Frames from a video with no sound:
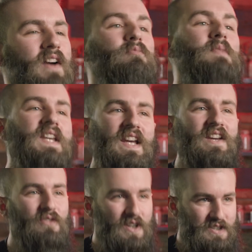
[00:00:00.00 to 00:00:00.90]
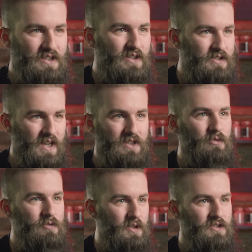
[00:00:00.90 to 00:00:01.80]
have me invested in their
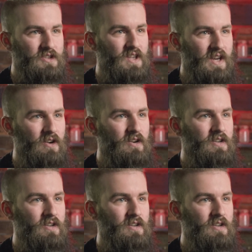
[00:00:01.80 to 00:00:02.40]
tattoo as much as they